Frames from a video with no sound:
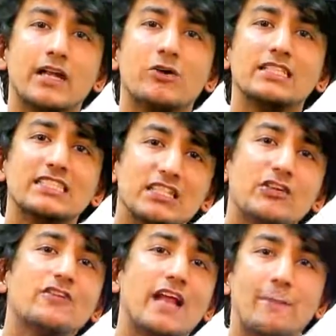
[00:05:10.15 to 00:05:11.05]
Now
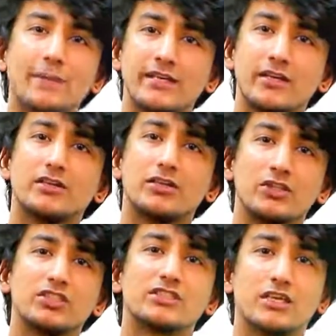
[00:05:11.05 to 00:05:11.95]
instead of tapping
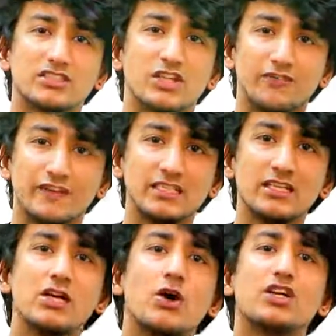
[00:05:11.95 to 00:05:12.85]
to a
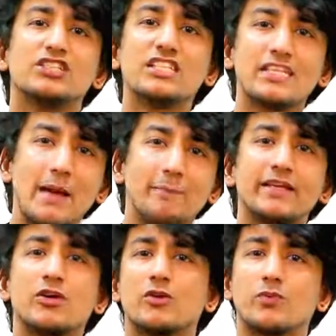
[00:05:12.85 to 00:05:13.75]
surface or just
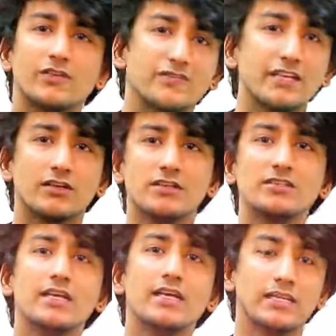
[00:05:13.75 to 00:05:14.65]
clapping your
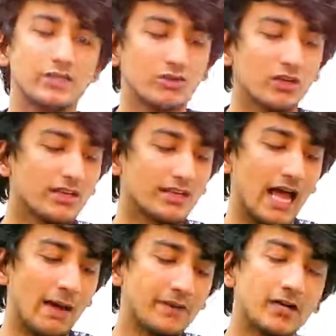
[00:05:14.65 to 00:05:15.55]
fingers, you got to
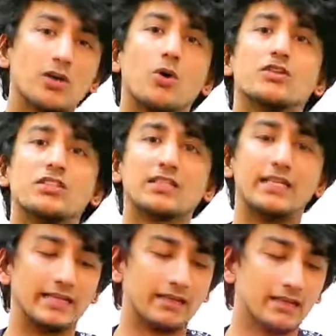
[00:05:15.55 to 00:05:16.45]
clap here on the
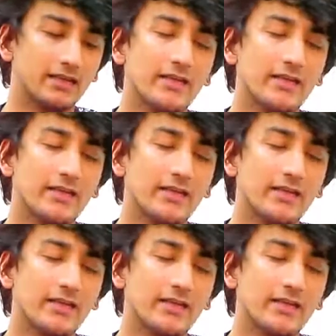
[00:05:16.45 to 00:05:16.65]
screen.